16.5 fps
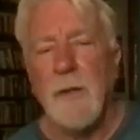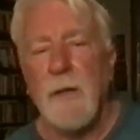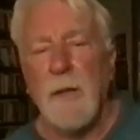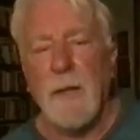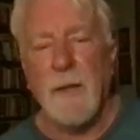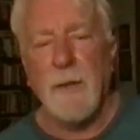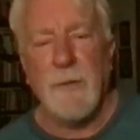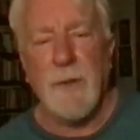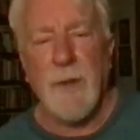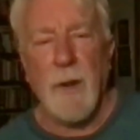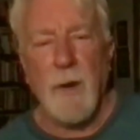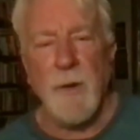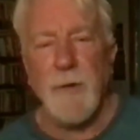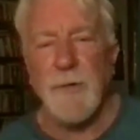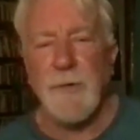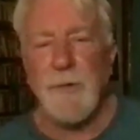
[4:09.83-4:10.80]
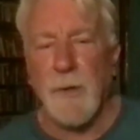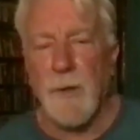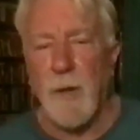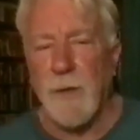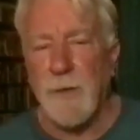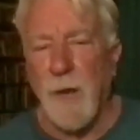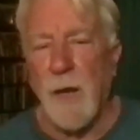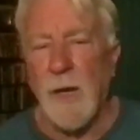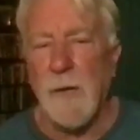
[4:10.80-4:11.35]
is they always t- uh,
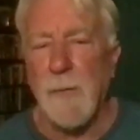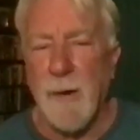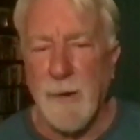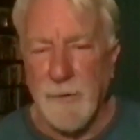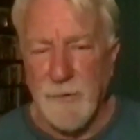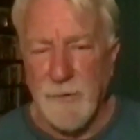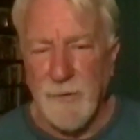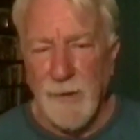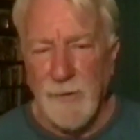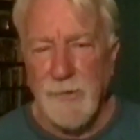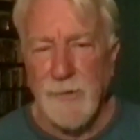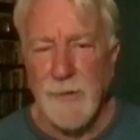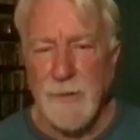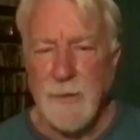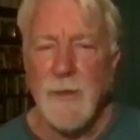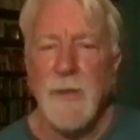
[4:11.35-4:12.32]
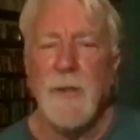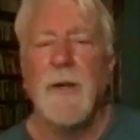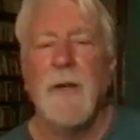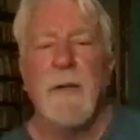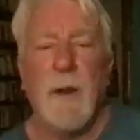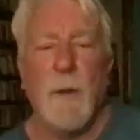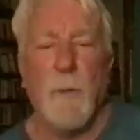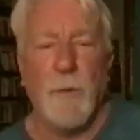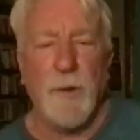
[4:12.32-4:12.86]
talk about ascension,
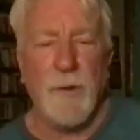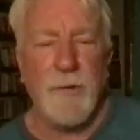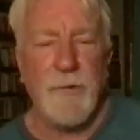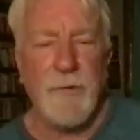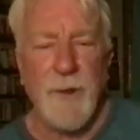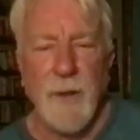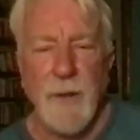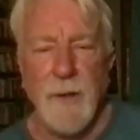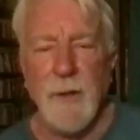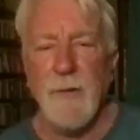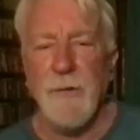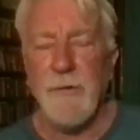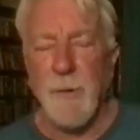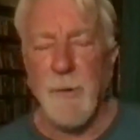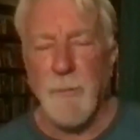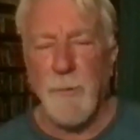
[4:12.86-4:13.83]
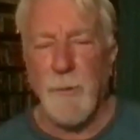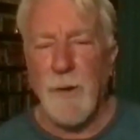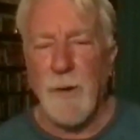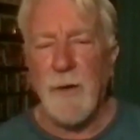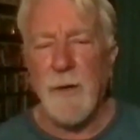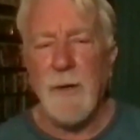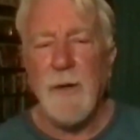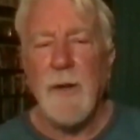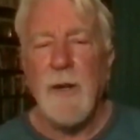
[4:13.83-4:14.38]
that we're ascending
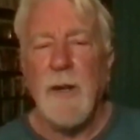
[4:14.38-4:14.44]
somewhere.